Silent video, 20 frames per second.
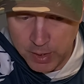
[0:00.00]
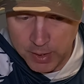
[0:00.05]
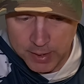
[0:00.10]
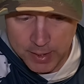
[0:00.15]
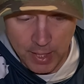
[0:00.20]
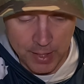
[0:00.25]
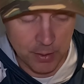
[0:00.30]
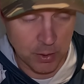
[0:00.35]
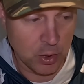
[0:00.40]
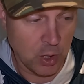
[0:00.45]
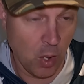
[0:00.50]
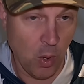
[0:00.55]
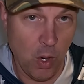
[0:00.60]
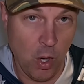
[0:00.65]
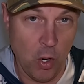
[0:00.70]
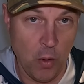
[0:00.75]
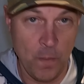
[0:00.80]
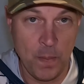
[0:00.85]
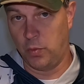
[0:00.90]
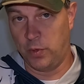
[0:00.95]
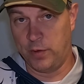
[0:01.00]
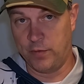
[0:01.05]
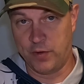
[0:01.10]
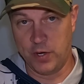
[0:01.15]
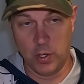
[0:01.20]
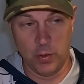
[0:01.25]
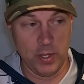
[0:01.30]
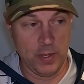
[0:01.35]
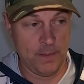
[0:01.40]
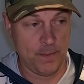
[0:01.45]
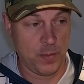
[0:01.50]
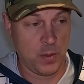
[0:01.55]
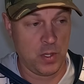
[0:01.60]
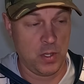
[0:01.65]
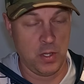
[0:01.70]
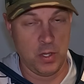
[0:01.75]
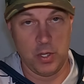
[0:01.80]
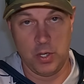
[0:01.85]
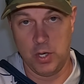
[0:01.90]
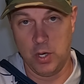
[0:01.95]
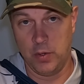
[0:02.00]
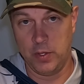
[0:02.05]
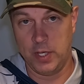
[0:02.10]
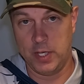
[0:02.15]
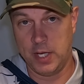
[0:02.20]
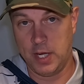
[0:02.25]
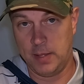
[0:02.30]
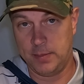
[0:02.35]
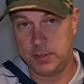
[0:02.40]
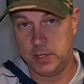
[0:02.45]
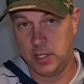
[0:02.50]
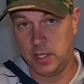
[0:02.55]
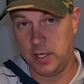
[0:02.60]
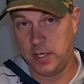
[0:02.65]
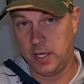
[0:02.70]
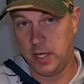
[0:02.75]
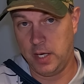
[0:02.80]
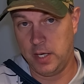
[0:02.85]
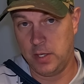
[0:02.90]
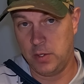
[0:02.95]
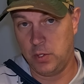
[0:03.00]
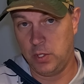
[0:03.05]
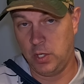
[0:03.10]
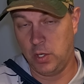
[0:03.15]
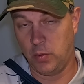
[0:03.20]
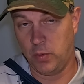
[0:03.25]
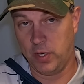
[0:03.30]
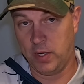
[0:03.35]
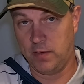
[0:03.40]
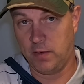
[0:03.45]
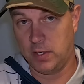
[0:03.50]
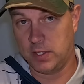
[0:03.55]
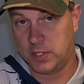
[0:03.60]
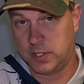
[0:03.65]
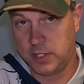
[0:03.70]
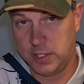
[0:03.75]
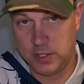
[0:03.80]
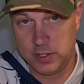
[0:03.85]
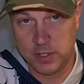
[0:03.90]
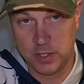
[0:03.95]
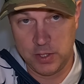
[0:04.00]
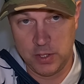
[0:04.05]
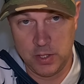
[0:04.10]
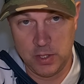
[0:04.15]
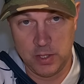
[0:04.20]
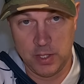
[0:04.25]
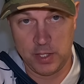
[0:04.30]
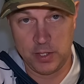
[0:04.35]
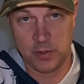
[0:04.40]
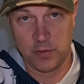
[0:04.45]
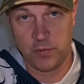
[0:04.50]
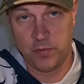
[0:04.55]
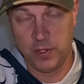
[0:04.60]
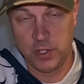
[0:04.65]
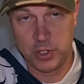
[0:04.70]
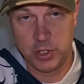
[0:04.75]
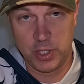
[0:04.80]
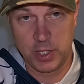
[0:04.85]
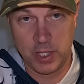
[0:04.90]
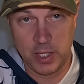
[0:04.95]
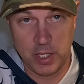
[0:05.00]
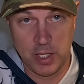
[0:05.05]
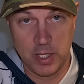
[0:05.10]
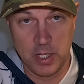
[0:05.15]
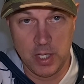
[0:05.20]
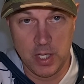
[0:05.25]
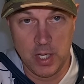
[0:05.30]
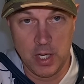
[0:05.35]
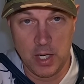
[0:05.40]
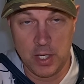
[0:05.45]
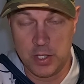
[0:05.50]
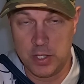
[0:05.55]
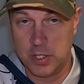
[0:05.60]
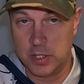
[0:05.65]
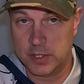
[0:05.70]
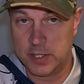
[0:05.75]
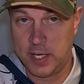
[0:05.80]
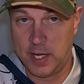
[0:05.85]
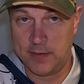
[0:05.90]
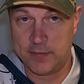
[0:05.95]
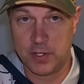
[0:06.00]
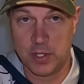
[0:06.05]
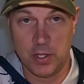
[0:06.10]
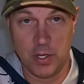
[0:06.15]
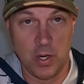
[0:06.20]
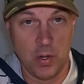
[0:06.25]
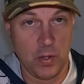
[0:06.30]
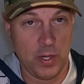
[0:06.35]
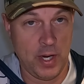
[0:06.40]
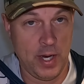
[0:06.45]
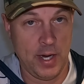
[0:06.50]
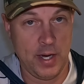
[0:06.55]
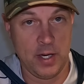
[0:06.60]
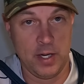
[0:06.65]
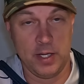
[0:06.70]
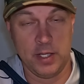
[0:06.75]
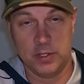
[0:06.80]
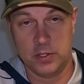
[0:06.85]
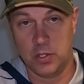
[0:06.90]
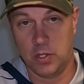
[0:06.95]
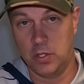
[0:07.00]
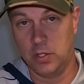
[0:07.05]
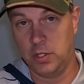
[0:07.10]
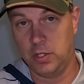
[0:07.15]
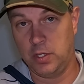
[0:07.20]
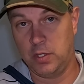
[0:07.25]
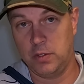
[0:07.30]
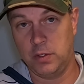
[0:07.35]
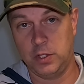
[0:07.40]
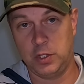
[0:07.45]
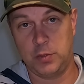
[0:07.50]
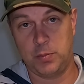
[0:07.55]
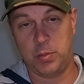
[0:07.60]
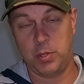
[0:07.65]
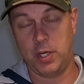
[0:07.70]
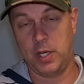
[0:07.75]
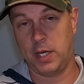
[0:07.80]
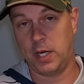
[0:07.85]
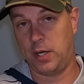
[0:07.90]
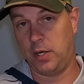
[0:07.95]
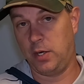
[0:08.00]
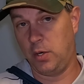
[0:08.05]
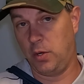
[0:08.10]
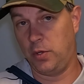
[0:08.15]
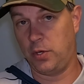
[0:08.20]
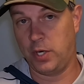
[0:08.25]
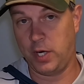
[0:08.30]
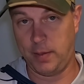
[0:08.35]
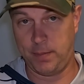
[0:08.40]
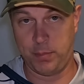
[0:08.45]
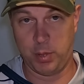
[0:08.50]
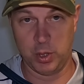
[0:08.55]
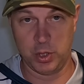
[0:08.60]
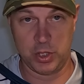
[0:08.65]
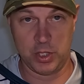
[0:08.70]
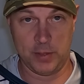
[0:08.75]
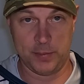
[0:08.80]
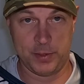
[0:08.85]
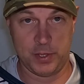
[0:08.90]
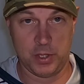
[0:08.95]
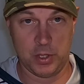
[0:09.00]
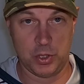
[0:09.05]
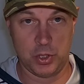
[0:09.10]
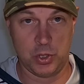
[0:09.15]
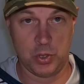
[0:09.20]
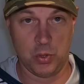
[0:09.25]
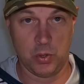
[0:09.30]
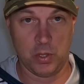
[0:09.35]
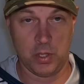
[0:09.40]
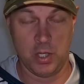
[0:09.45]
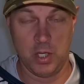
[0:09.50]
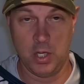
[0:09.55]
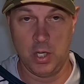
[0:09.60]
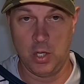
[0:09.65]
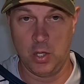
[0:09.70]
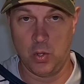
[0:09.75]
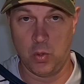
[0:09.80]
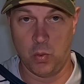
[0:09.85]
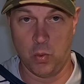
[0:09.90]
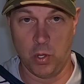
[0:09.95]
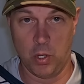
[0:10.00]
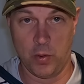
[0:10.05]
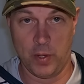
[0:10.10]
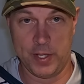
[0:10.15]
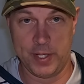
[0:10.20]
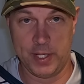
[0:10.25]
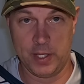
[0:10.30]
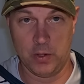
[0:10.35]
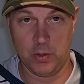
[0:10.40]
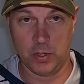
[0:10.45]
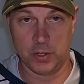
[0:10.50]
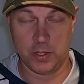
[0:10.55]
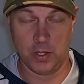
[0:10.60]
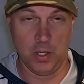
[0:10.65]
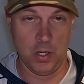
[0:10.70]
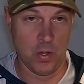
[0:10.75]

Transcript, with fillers: Again, go home, review it, know the depths, and then, you know, whatever season that you're fishing in, you just have to know, hey, it's early, early spring, I know they're not pushed up to the shore, what do I need to look at?